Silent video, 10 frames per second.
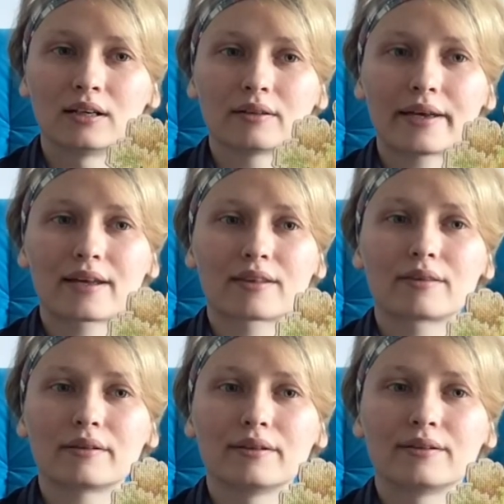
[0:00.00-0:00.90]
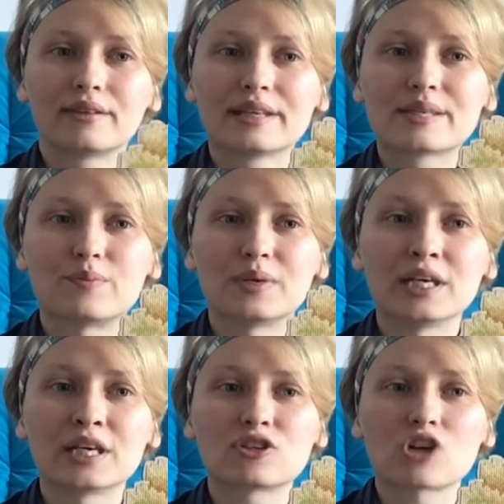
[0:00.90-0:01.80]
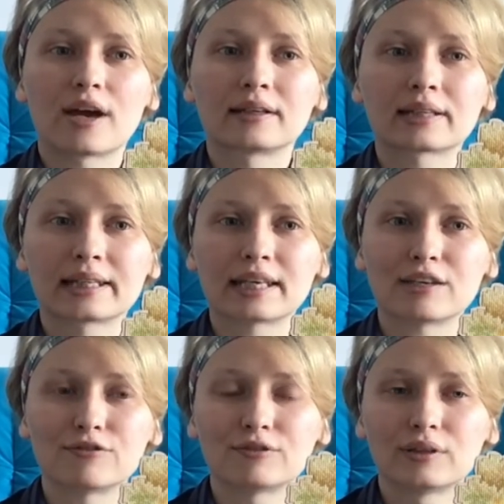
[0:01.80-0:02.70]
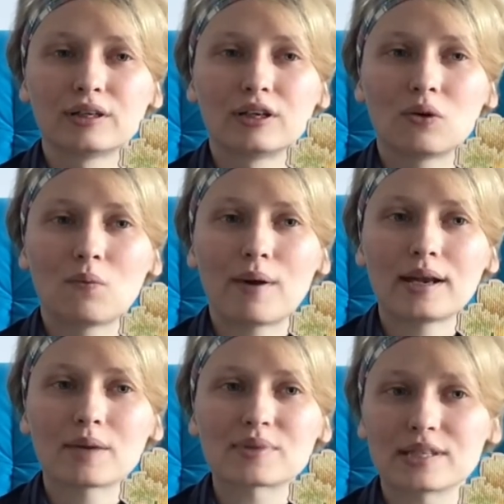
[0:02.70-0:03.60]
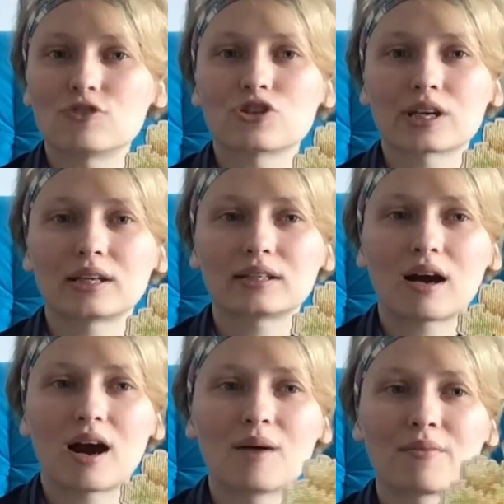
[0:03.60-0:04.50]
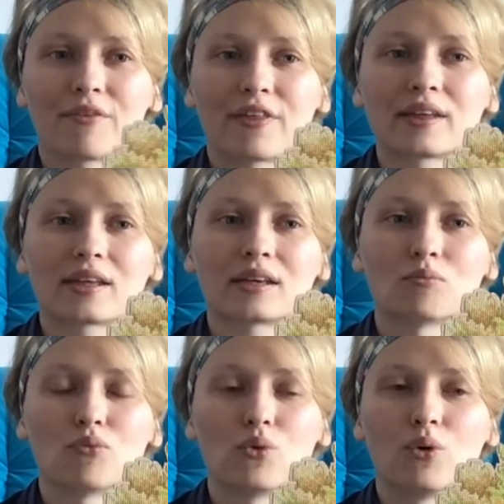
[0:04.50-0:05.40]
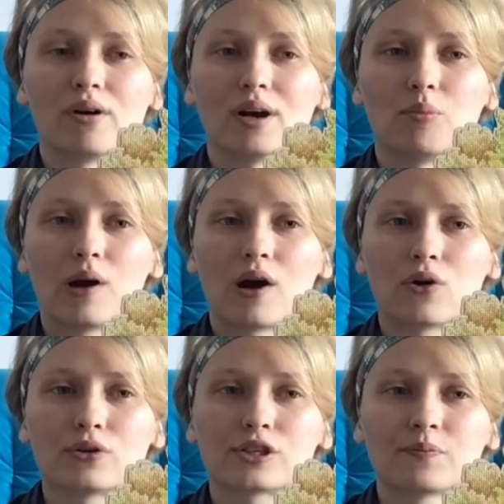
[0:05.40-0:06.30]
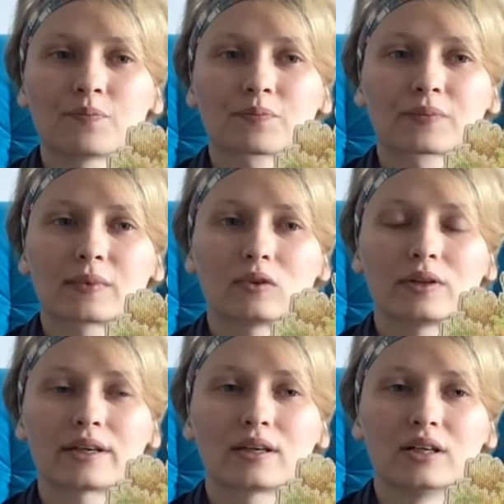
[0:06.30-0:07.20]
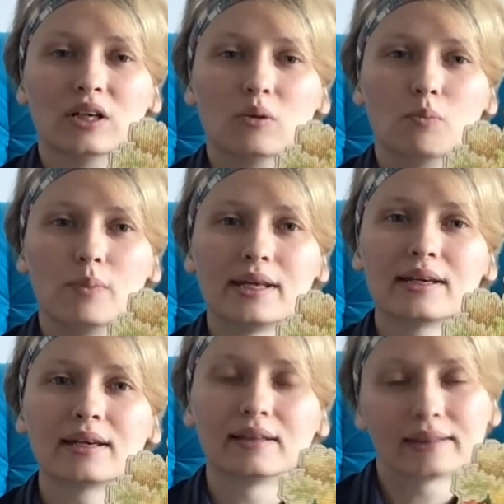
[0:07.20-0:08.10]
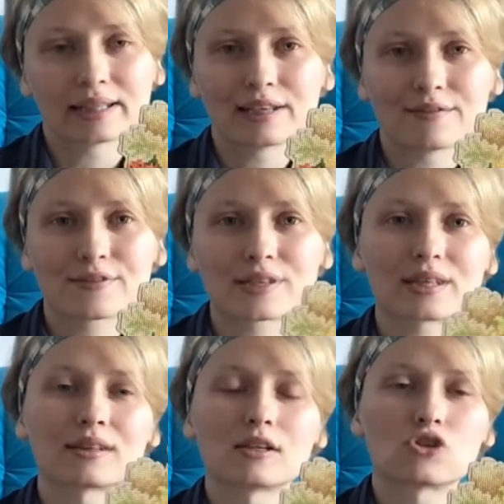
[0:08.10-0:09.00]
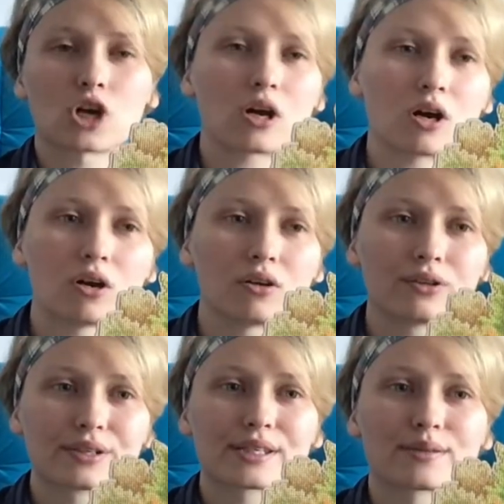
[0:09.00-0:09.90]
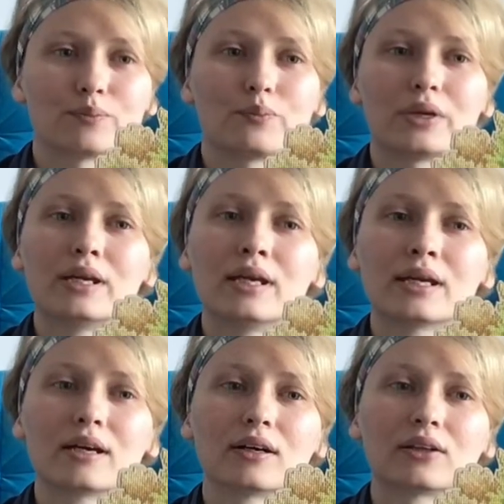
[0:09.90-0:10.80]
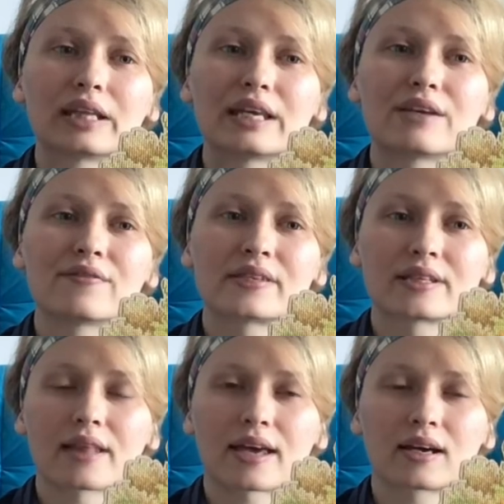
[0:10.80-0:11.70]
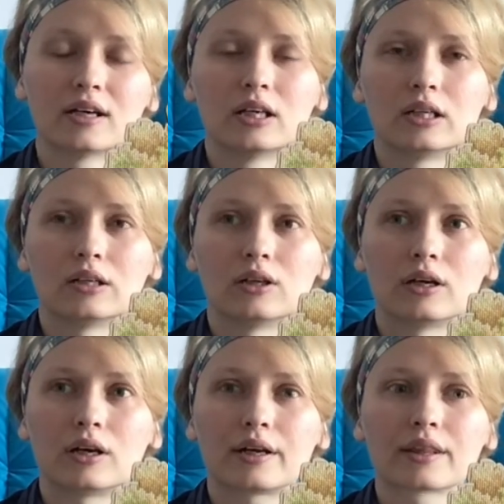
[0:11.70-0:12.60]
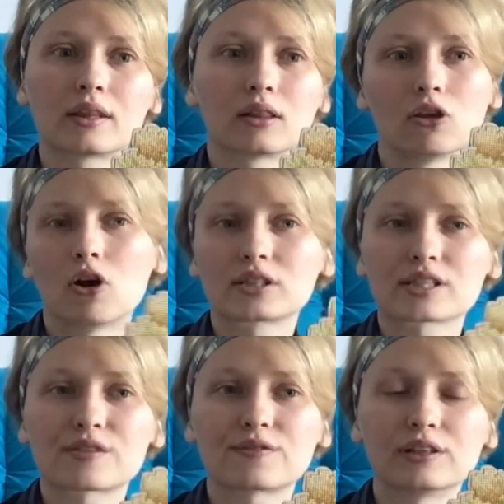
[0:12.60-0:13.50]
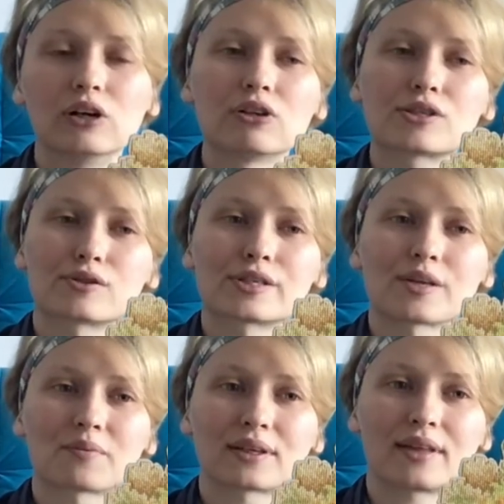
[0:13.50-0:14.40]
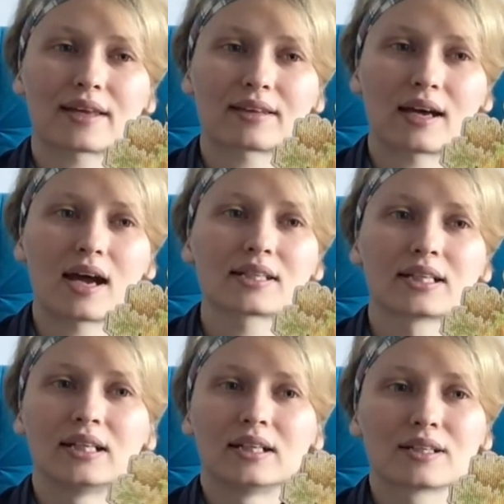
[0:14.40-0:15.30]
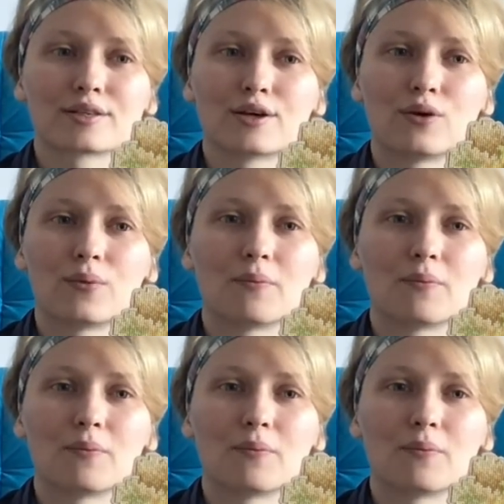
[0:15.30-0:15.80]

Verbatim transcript: like this big giant leaf when i'm stitching it i'm thinking more about like big leaves in the jungles, big leaves like uh, in the lotus fields or something like that. So